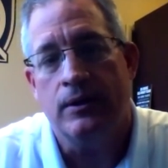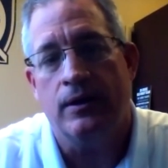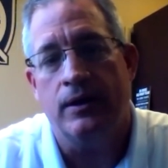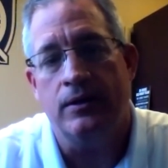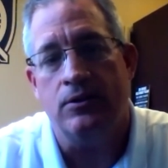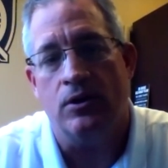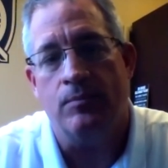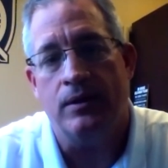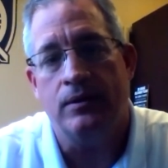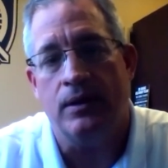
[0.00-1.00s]
uh, in the
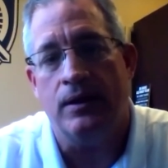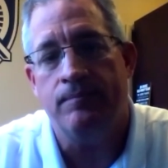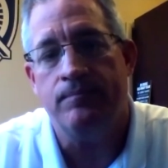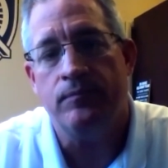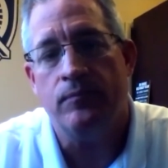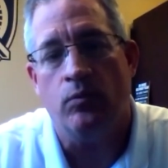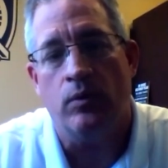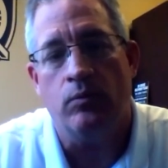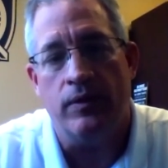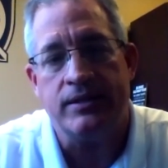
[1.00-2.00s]
Army um,
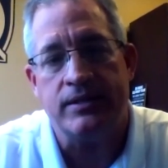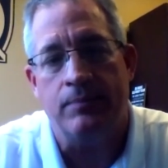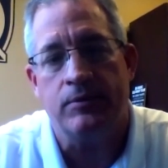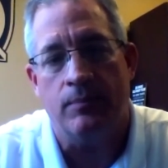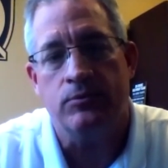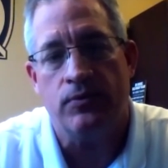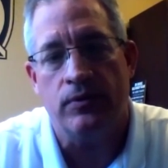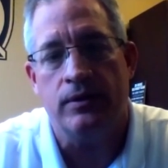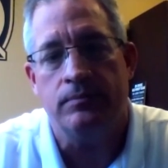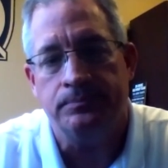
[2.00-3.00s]
when that time comes for
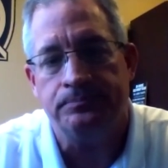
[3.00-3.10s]
them.